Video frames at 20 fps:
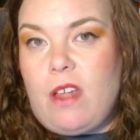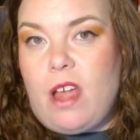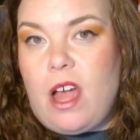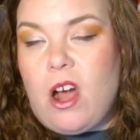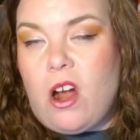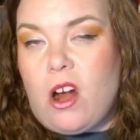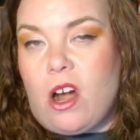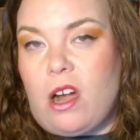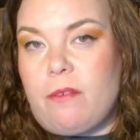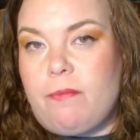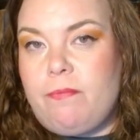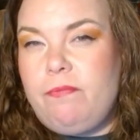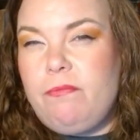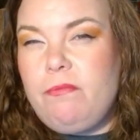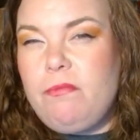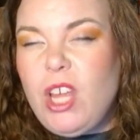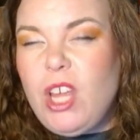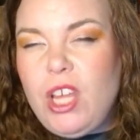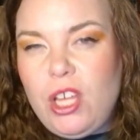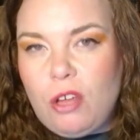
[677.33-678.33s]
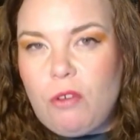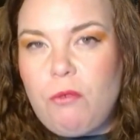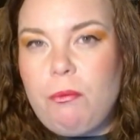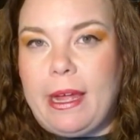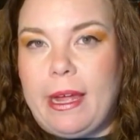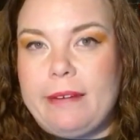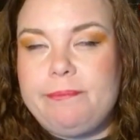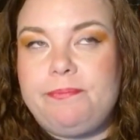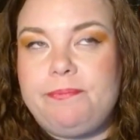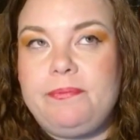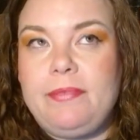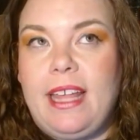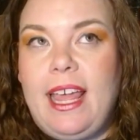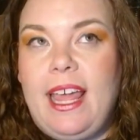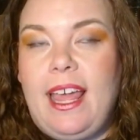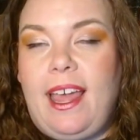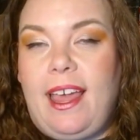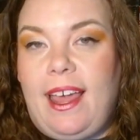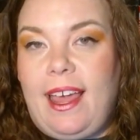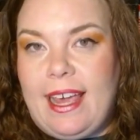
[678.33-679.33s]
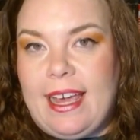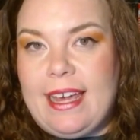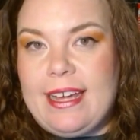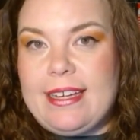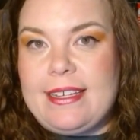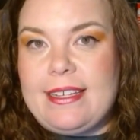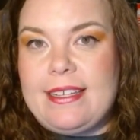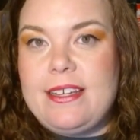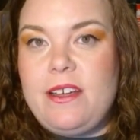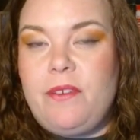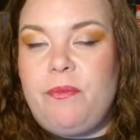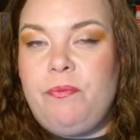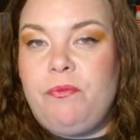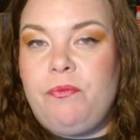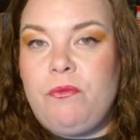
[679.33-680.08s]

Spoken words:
are human is,